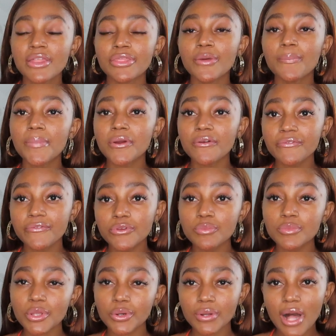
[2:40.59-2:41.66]
the perfume
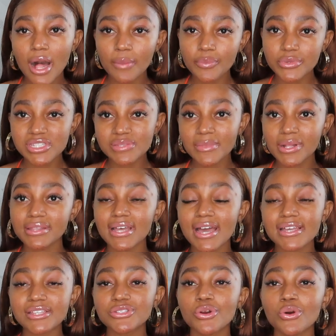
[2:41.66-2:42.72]
that will help you smell
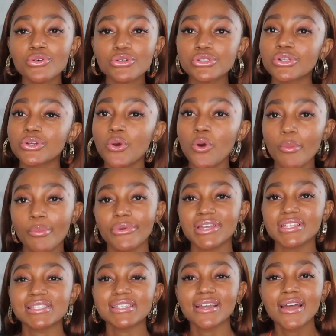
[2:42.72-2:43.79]
nice, you're also
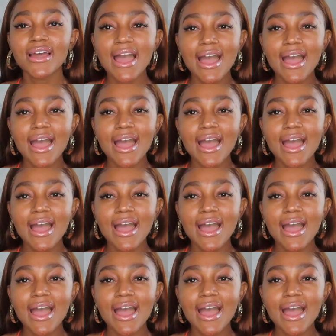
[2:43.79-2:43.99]
incorporating